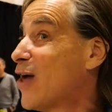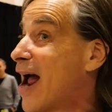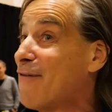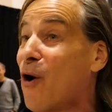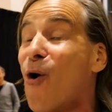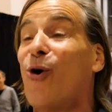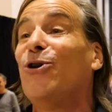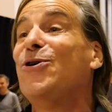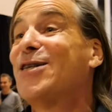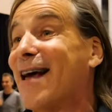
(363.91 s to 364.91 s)
They have a whole
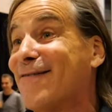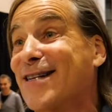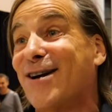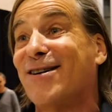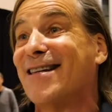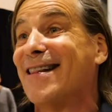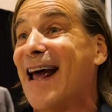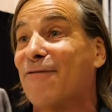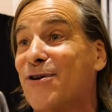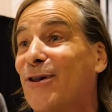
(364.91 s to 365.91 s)
new set of skills that they
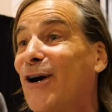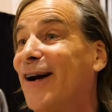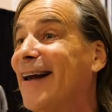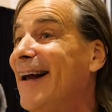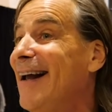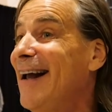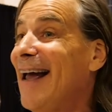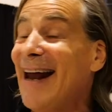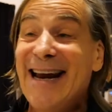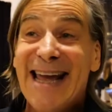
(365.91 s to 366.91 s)
have to learn.
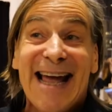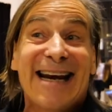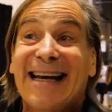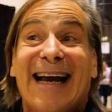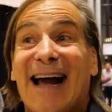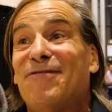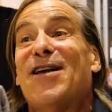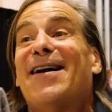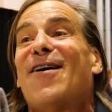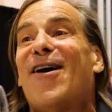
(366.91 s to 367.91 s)
And again, I've
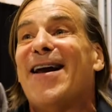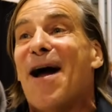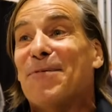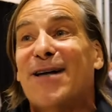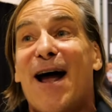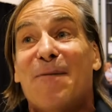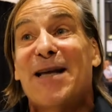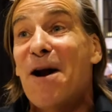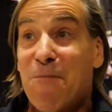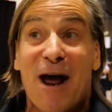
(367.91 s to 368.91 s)
said it already a couple times,
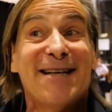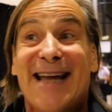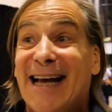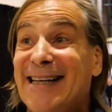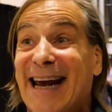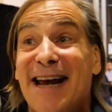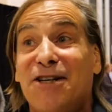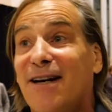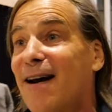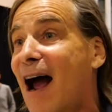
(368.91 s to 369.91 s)
it applies to
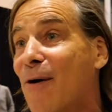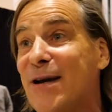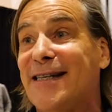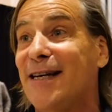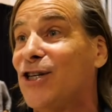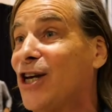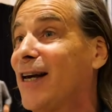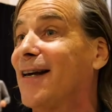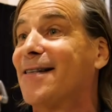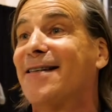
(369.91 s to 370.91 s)
education and how we teach
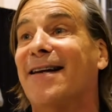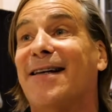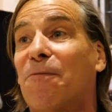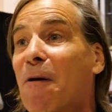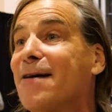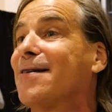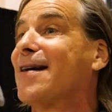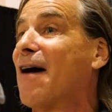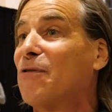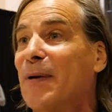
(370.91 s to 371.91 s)
kids, and it applies to
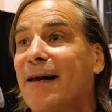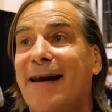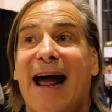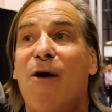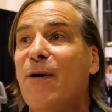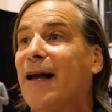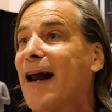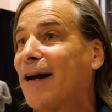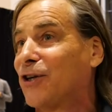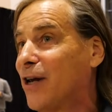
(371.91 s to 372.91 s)
government and how we can
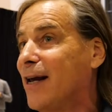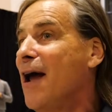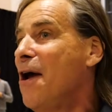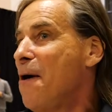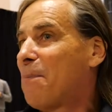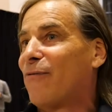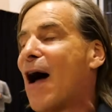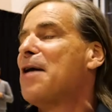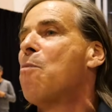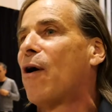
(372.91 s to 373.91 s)
actually
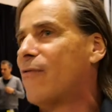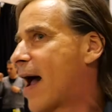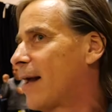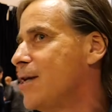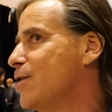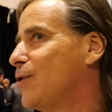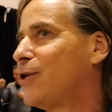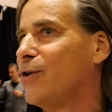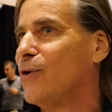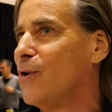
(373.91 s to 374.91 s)
provide more value
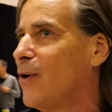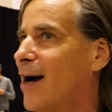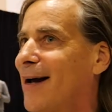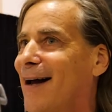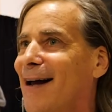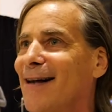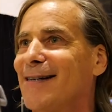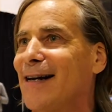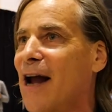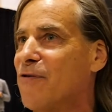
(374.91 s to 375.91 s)
to
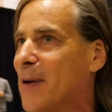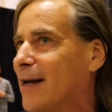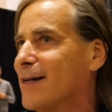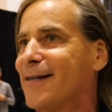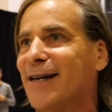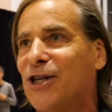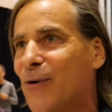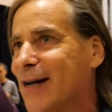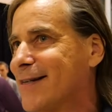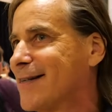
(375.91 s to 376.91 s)
government
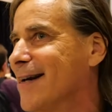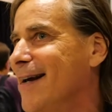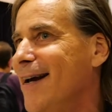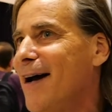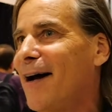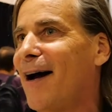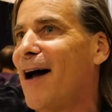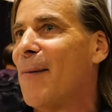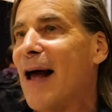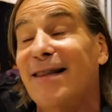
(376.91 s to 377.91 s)
constituents.
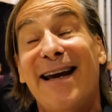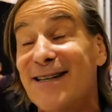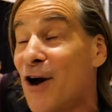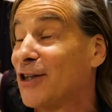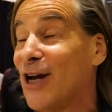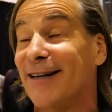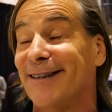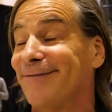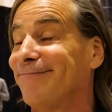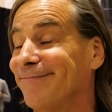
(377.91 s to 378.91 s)
I think it's all changing.